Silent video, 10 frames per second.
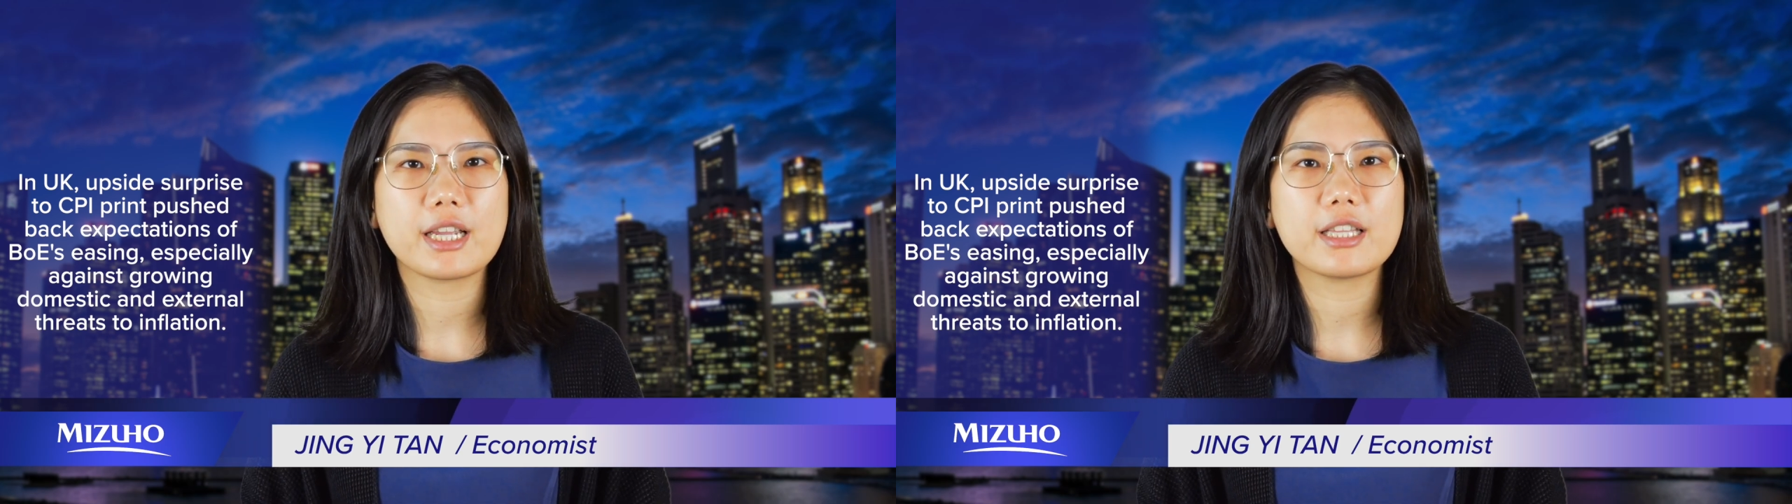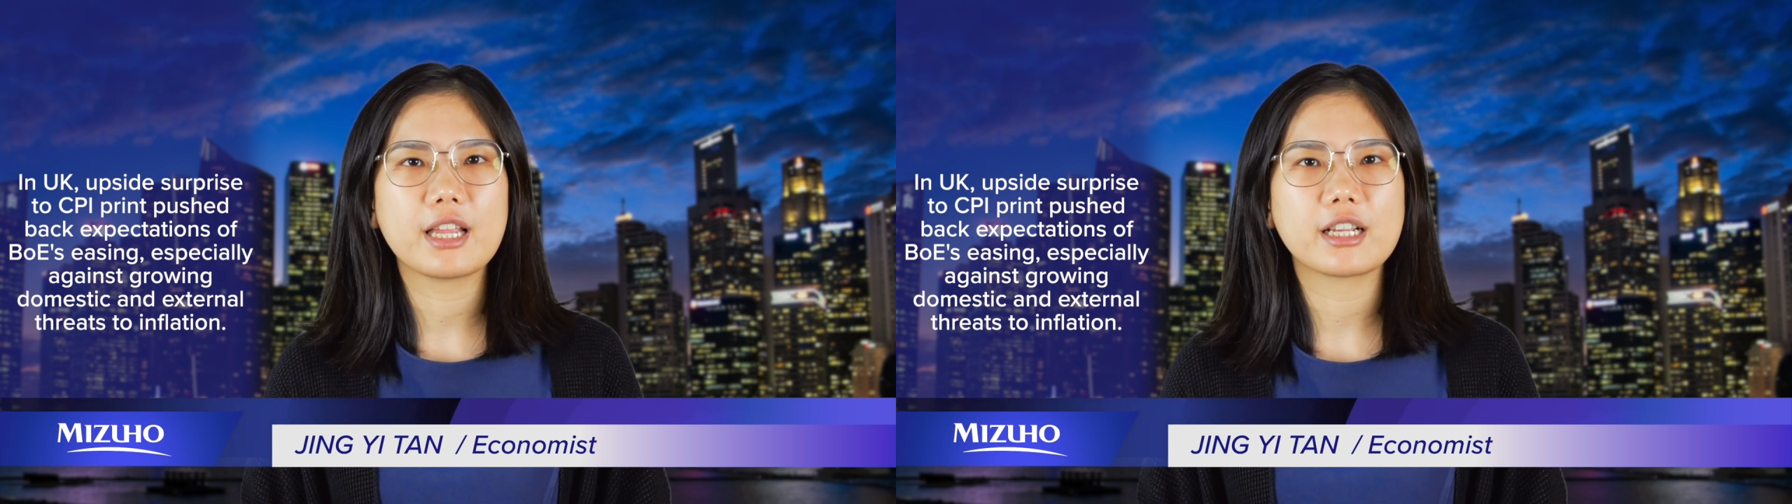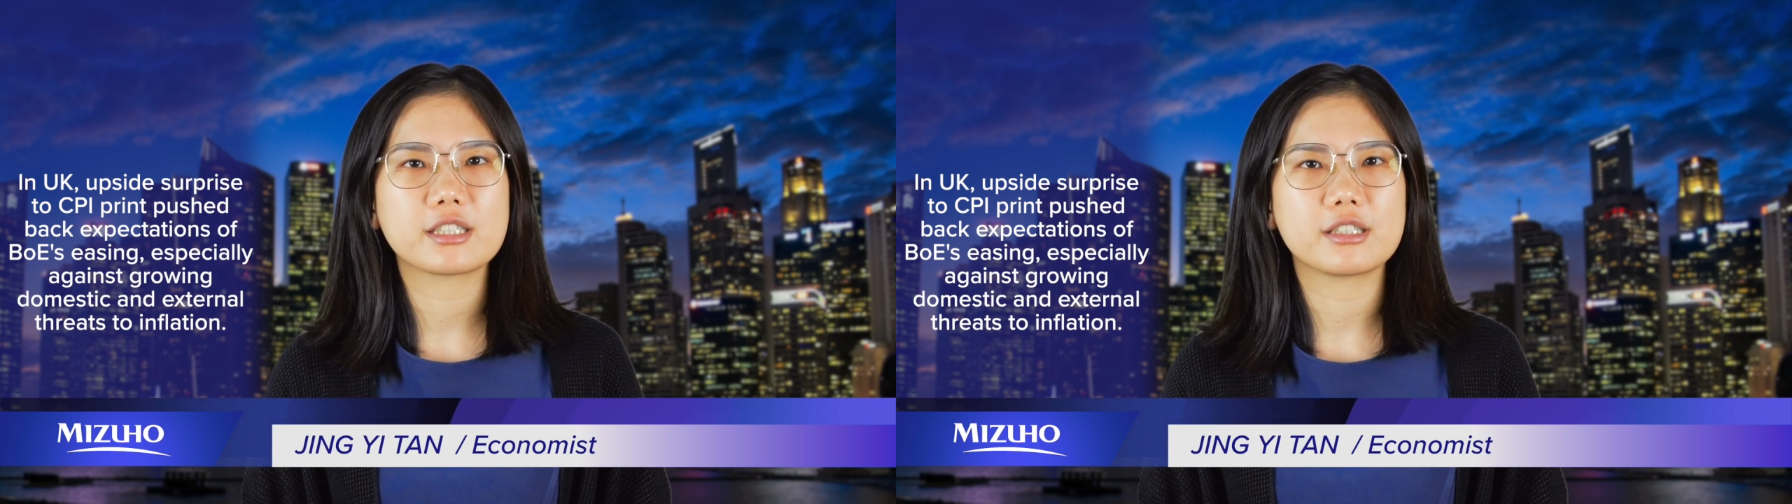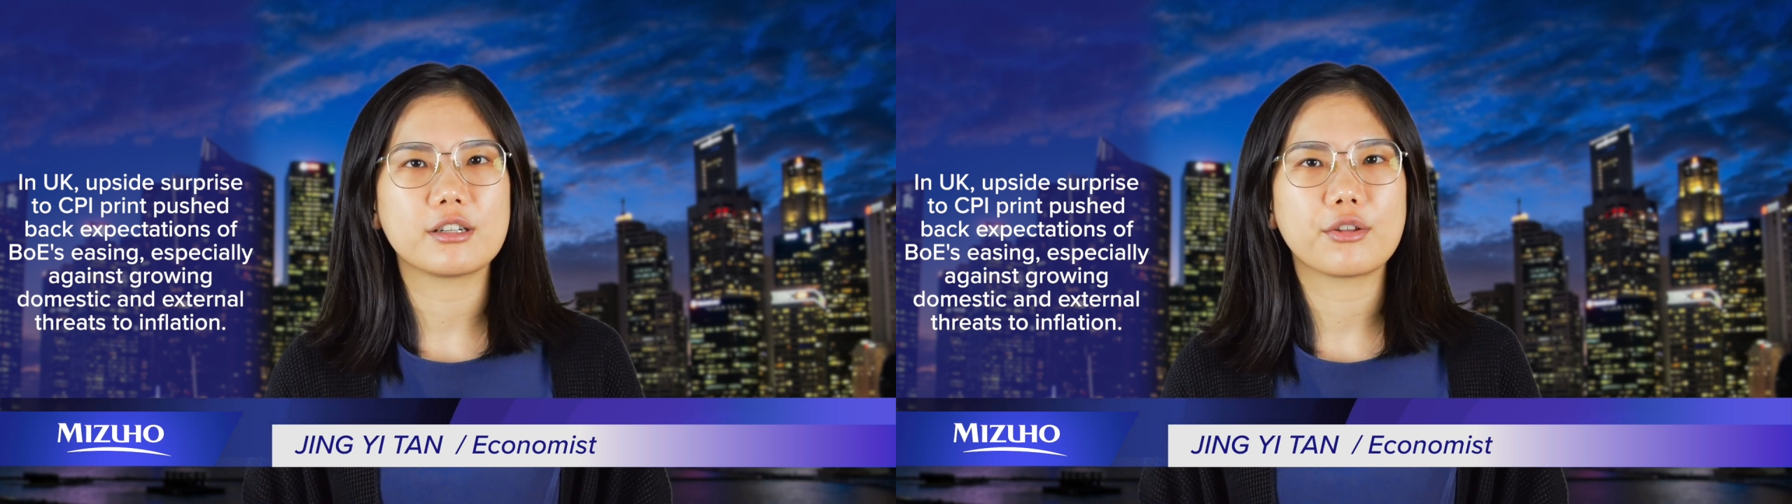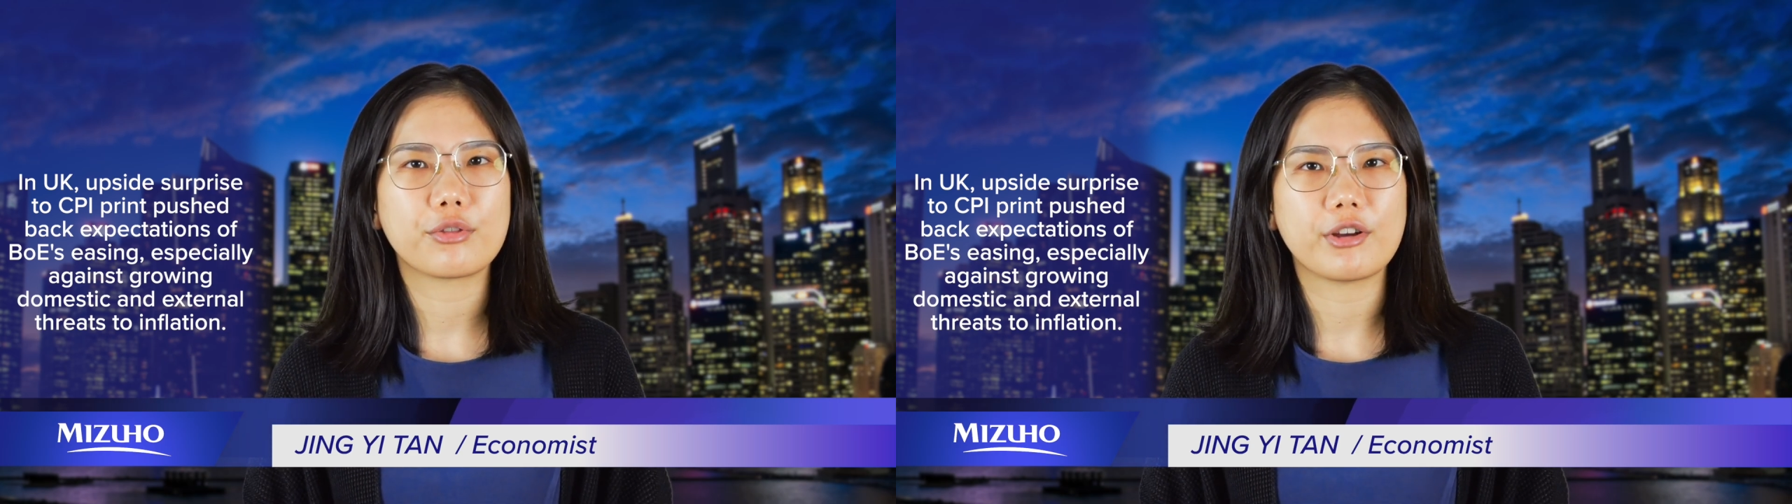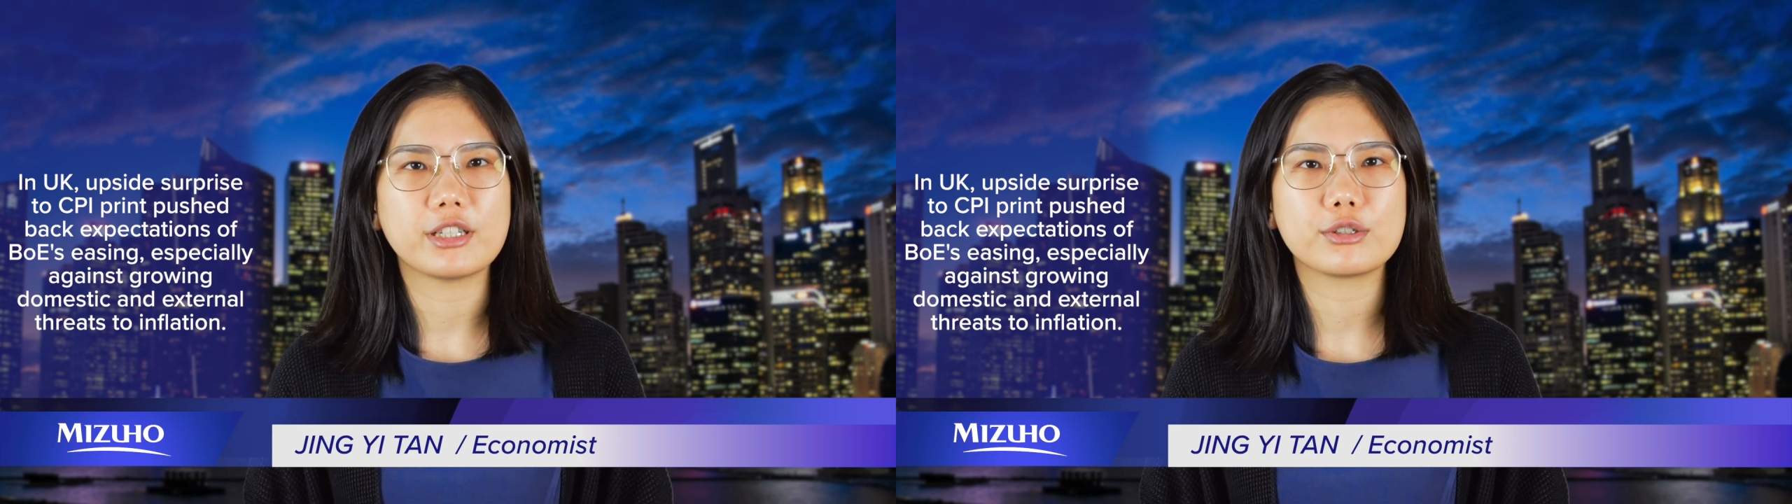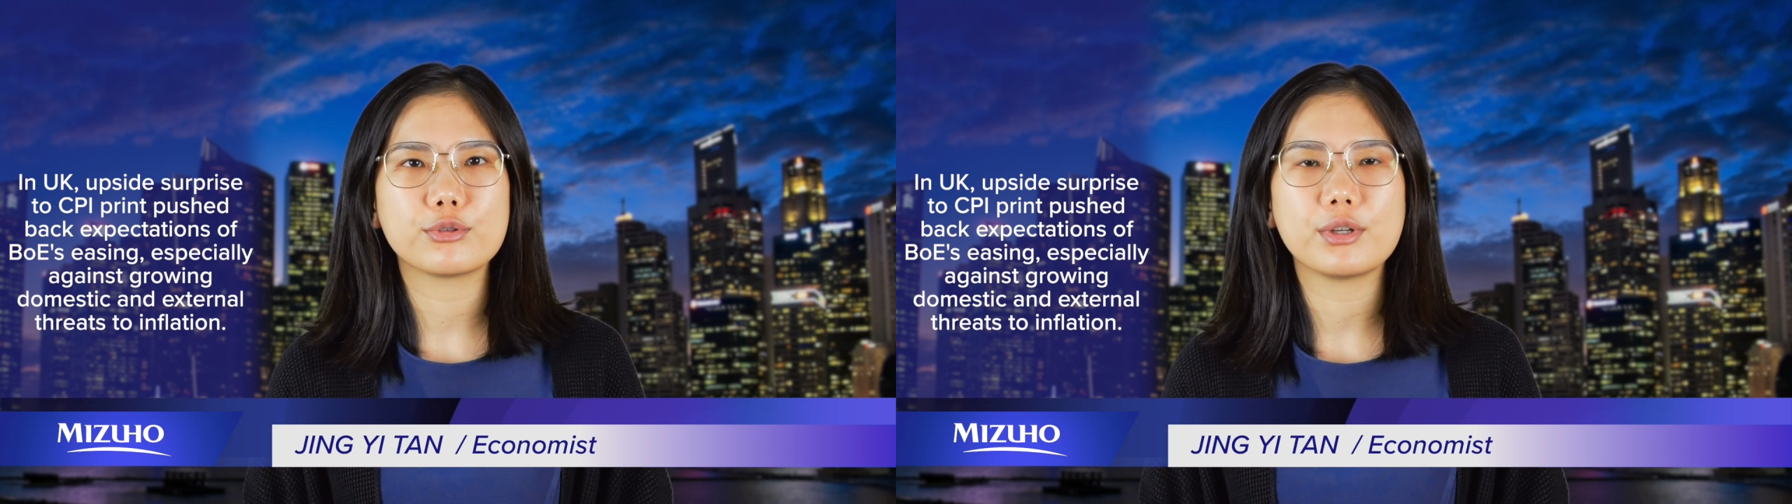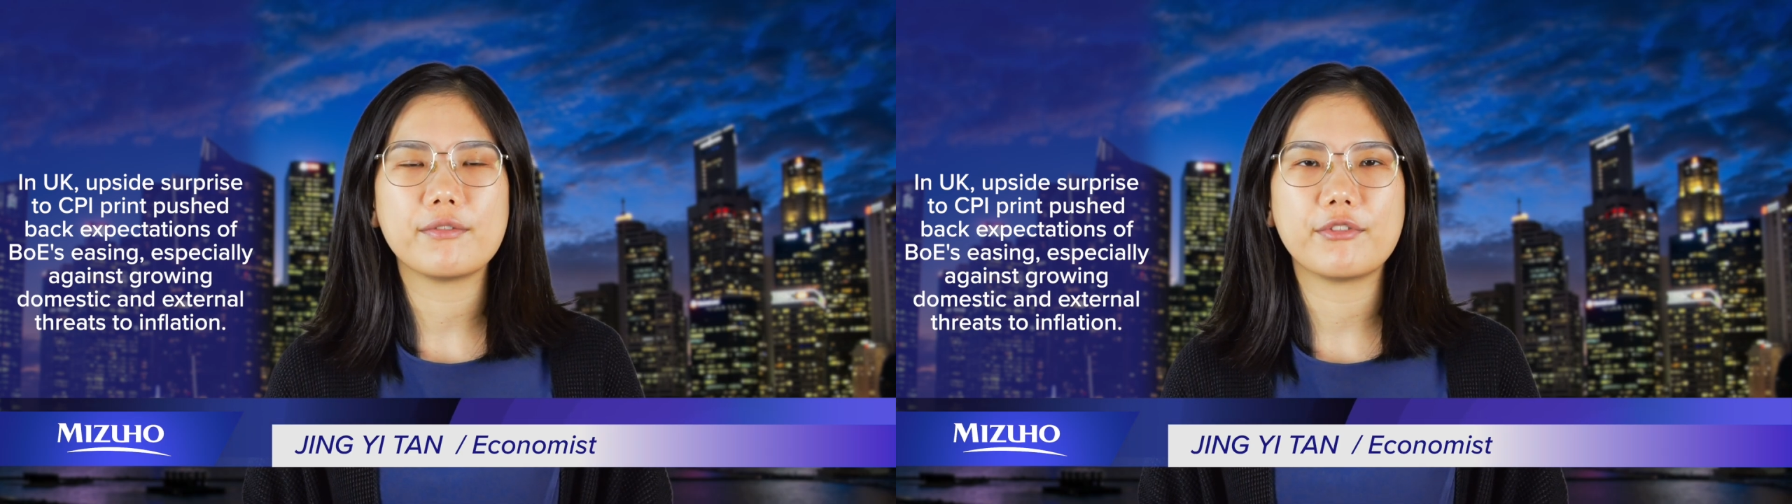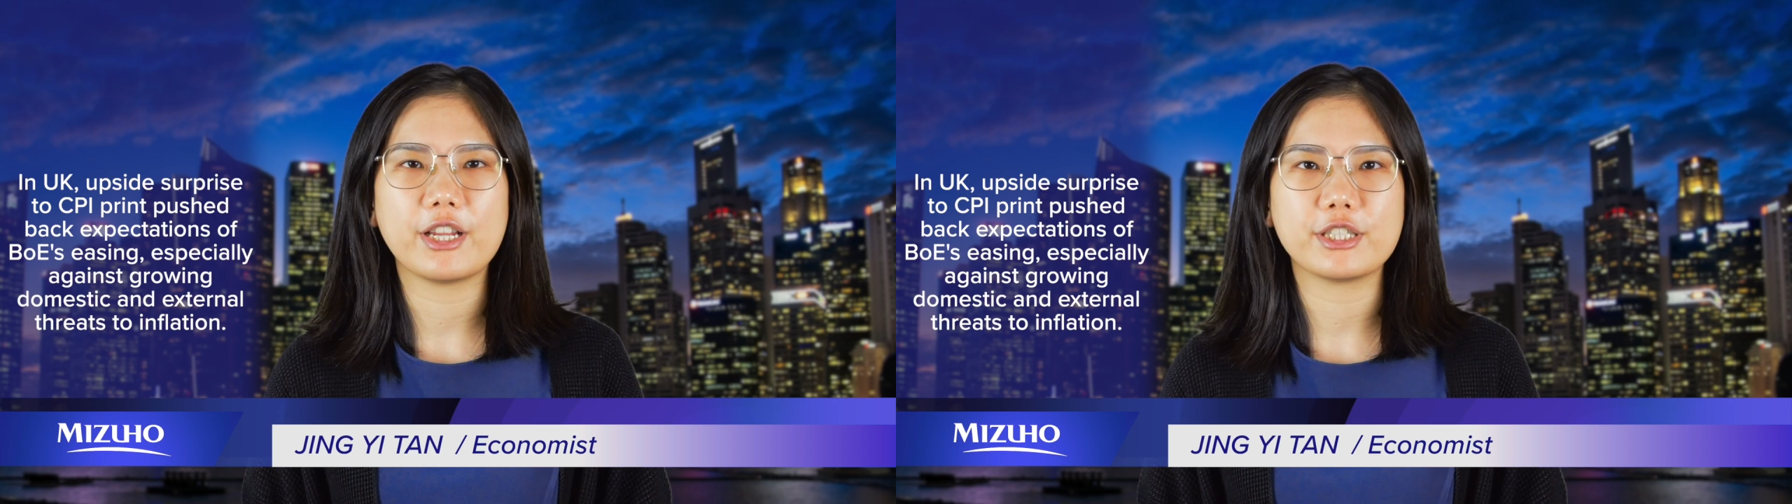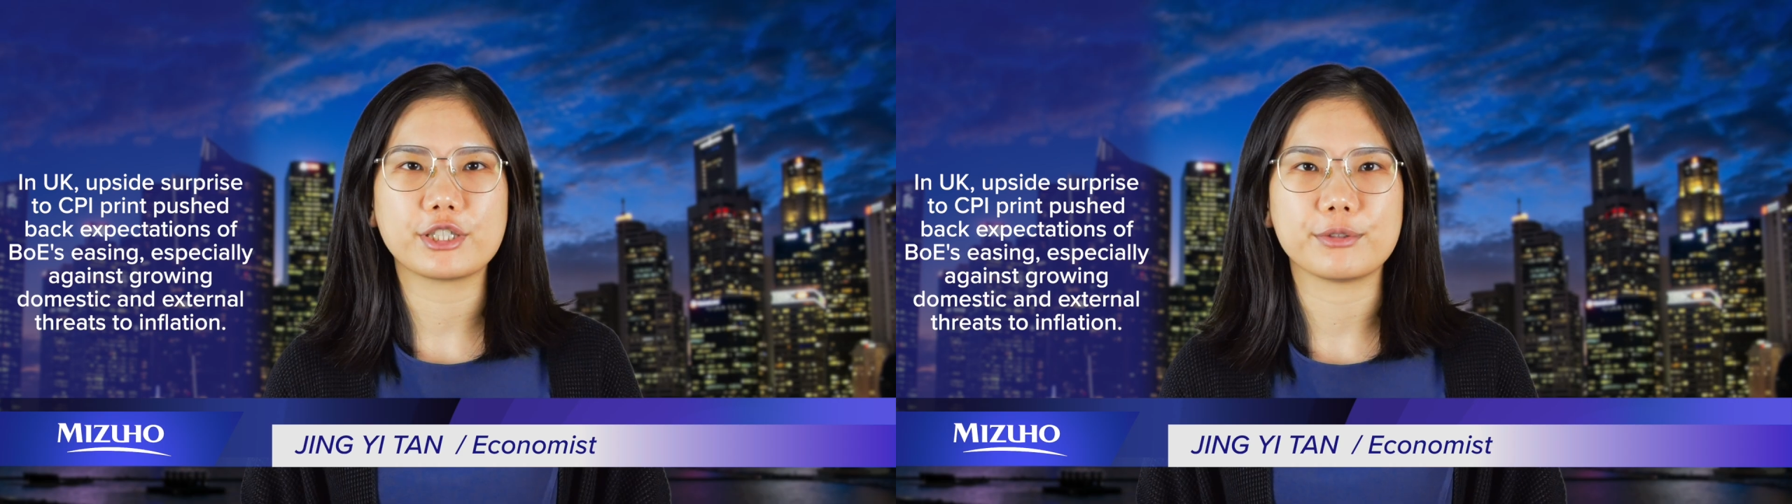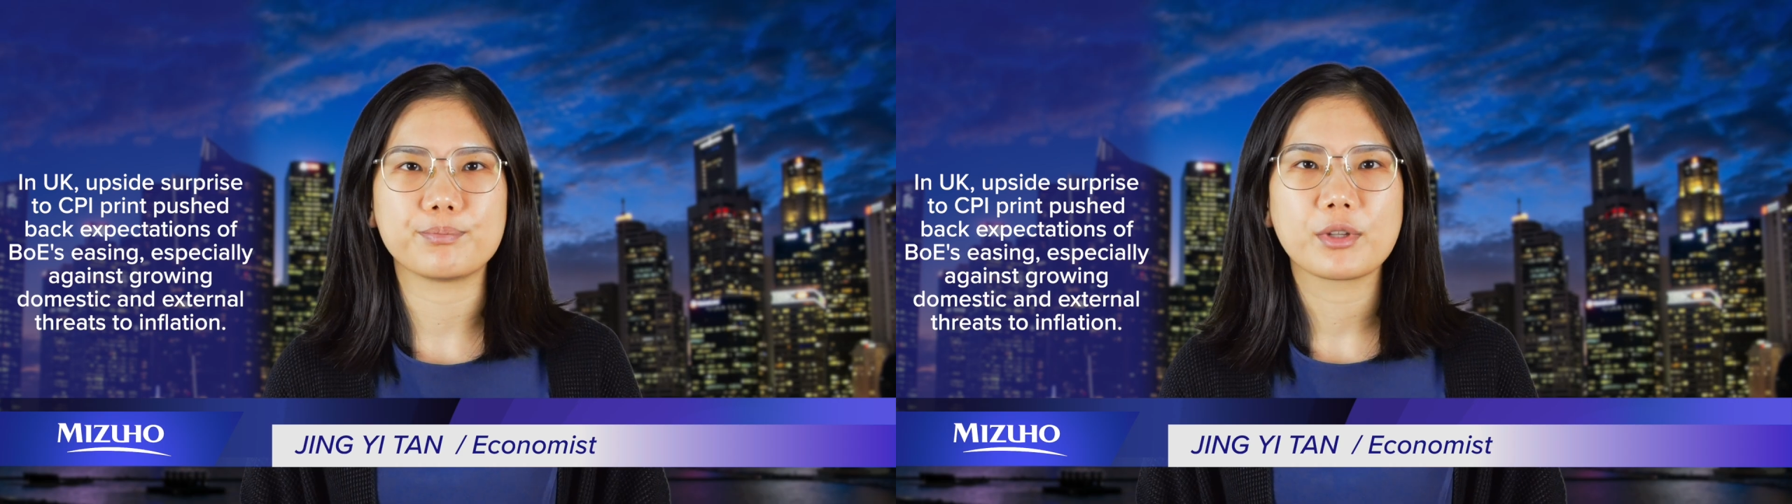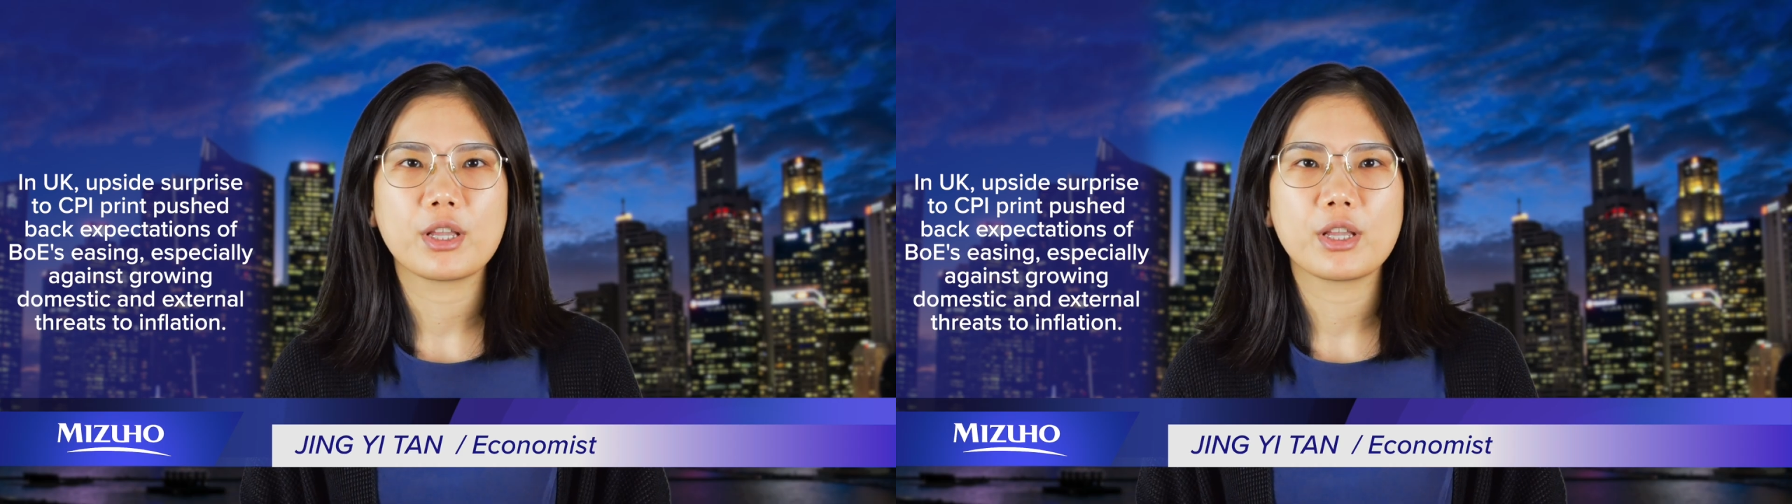and external threats to inflation,